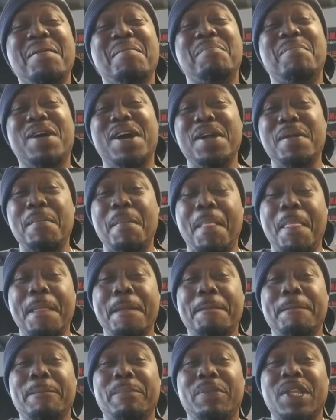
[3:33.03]
But,
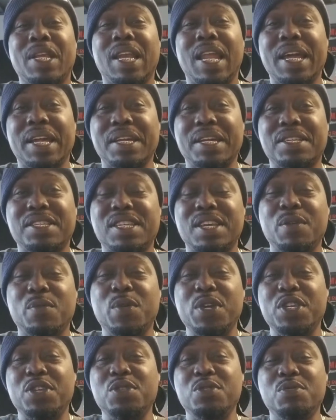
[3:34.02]
like I said,
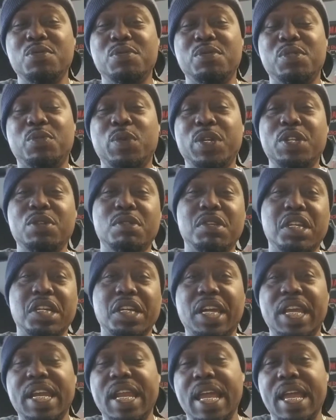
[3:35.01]
when, you, when you're
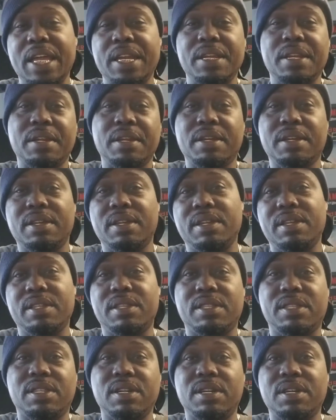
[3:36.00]
looking at
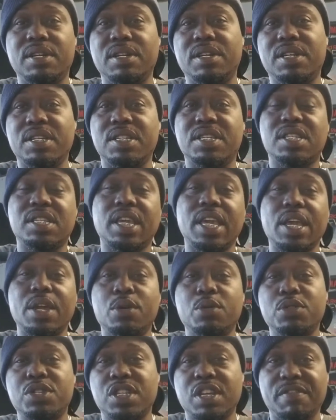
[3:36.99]
the, the
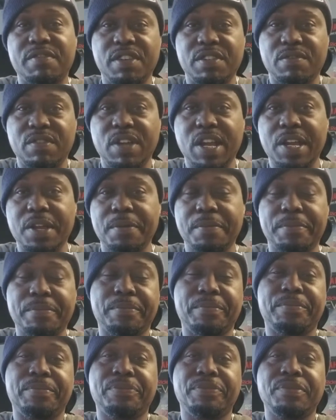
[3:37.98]
scales of it, right,
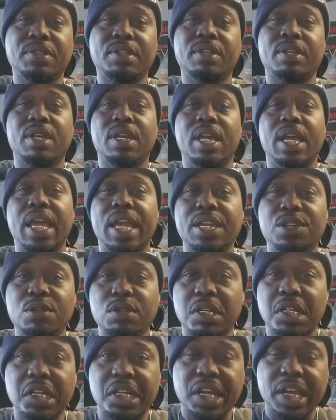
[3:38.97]
and you're
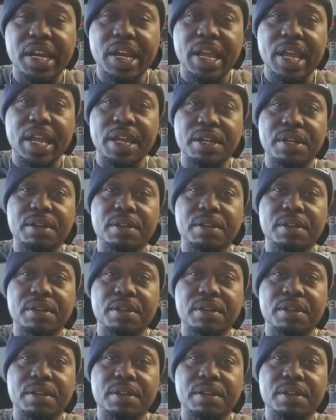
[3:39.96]
looking at